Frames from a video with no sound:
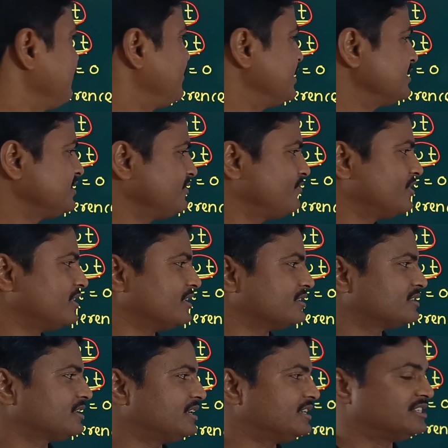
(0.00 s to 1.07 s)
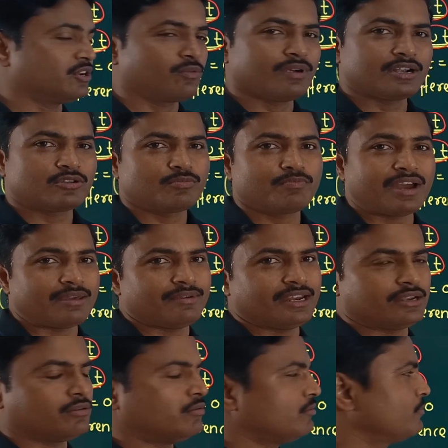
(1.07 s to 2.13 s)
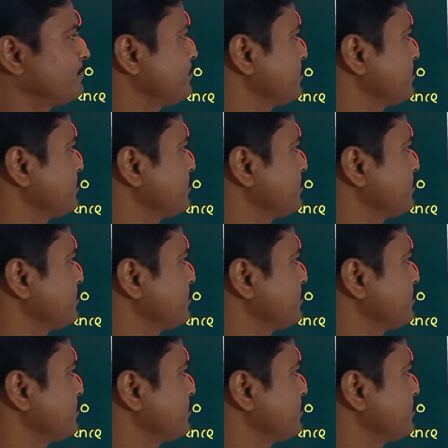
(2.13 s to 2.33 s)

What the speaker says: phase difference is equal to pi by 2.